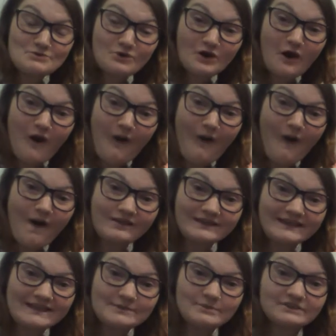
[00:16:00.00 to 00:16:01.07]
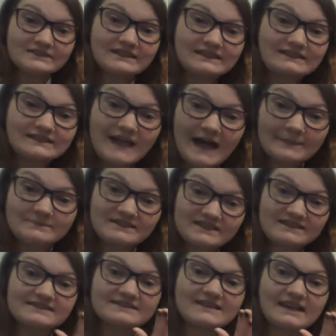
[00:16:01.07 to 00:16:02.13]
you are all able to clap to
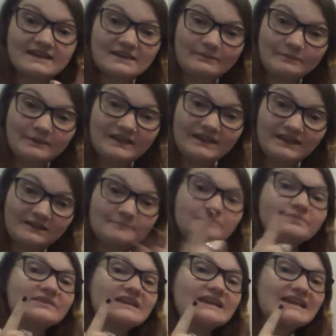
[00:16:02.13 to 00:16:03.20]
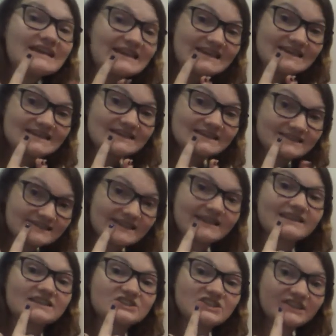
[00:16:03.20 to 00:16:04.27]
the steady beat and say
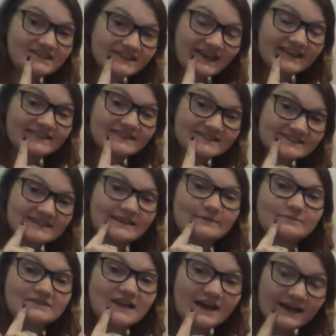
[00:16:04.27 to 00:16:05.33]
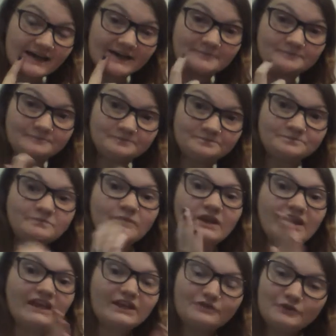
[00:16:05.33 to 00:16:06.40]
the chant at the same time.
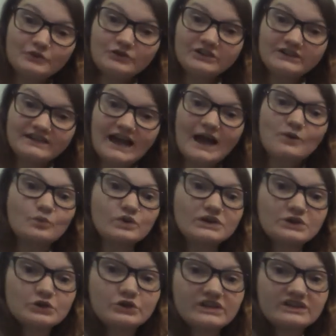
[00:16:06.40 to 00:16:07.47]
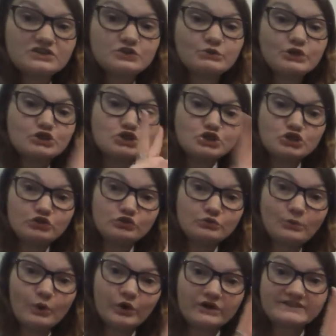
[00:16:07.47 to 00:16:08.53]
If you could not, we're going to do it 2
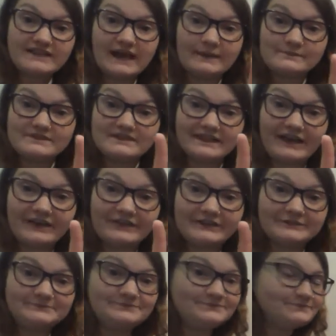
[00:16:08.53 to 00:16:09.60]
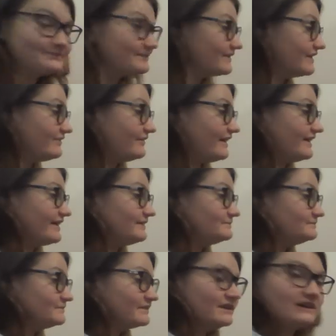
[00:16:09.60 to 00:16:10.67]
more times together. Get ready.
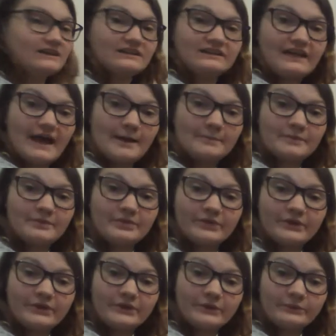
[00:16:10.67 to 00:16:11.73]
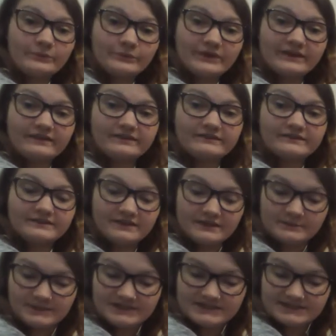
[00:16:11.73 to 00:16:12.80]
Clap the
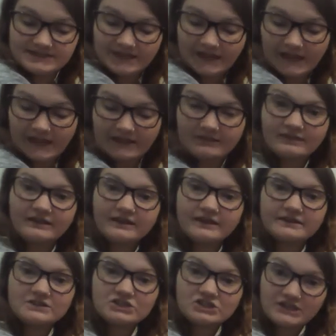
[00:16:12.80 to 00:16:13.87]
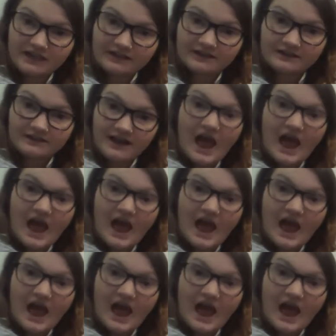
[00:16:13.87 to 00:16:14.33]
rhythm and say the chant.